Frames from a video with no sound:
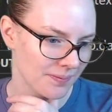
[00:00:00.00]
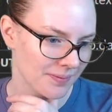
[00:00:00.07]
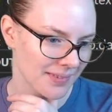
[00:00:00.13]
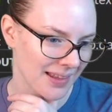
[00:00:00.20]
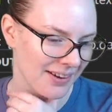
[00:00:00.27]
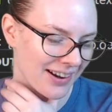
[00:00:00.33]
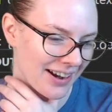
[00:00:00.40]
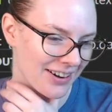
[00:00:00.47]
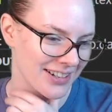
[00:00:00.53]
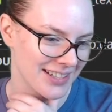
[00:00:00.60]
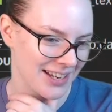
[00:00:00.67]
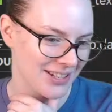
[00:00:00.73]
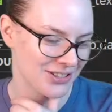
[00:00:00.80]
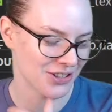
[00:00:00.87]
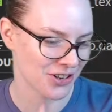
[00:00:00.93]
error
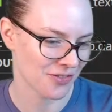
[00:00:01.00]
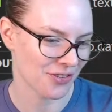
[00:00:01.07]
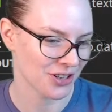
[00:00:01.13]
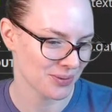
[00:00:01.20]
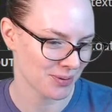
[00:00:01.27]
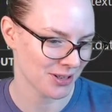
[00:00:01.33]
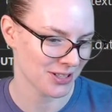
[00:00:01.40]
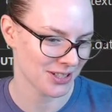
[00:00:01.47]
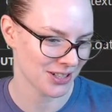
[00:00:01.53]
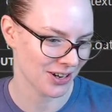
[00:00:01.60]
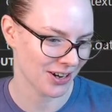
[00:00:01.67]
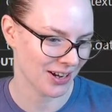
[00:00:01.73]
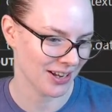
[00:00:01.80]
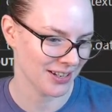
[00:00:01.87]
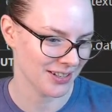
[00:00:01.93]
says, you're the first person
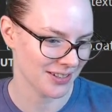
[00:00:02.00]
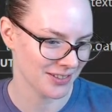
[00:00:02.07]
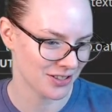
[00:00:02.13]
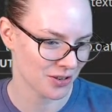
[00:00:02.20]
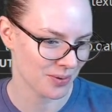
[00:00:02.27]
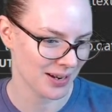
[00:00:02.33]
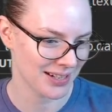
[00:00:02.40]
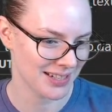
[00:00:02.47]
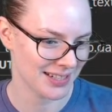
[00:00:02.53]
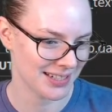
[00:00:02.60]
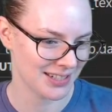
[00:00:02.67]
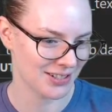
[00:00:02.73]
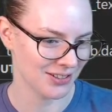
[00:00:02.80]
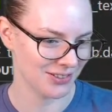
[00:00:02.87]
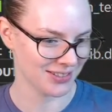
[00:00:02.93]
on Twitch
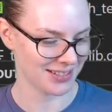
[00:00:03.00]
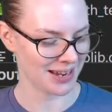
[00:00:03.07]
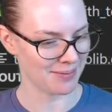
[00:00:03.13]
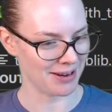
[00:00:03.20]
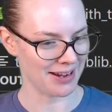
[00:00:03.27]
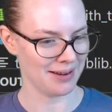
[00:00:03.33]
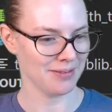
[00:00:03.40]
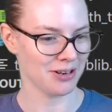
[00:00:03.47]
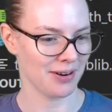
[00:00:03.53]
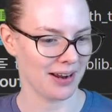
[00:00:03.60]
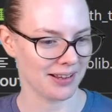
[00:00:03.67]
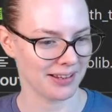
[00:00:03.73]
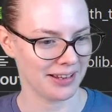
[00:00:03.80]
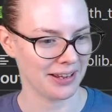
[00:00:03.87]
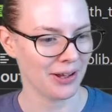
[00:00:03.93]
to say my name
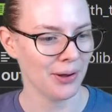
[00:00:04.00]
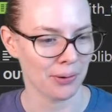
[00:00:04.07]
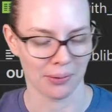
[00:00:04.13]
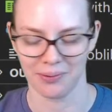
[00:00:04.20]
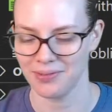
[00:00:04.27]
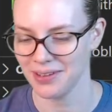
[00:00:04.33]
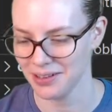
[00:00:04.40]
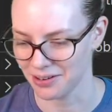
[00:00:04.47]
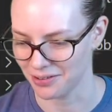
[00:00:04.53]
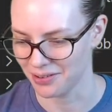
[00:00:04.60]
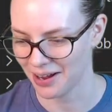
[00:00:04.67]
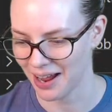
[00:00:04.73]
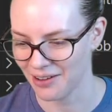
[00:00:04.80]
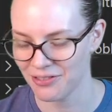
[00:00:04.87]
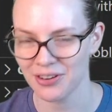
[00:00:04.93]
correctly. Oh, thank you.
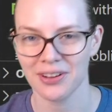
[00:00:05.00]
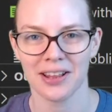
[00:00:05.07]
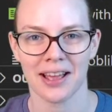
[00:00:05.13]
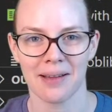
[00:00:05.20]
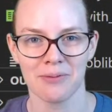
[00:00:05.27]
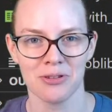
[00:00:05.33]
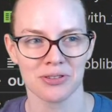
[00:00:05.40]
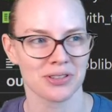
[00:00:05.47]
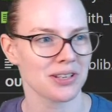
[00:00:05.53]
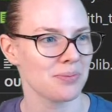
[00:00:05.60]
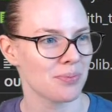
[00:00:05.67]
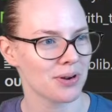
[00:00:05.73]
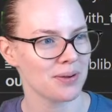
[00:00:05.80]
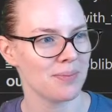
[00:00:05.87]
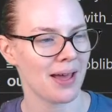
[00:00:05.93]
I feel like I'm usually
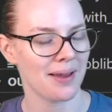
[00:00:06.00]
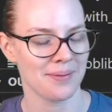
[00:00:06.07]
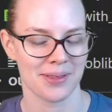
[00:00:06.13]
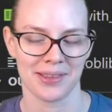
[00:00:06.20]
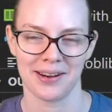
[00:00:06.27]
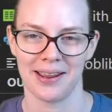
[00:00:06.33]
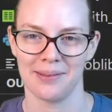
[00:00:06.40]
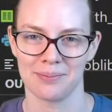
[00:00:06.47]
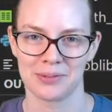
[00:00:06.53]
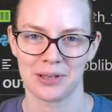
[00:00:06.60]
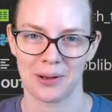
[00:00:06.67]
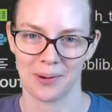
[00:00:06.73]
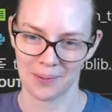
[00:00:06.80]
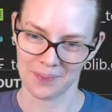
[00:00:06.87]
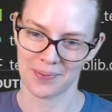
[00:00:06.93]
pretty bad with names,
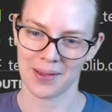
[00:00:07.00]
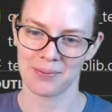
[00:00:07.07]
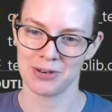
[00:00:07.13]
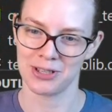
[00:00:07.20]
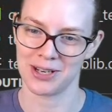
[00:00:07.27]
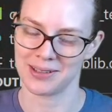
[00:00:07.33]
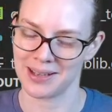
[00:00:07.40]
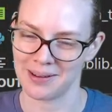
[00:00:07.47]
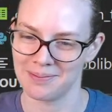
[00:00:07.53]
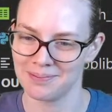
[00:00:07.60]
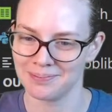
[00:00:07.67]
so I appreciate that.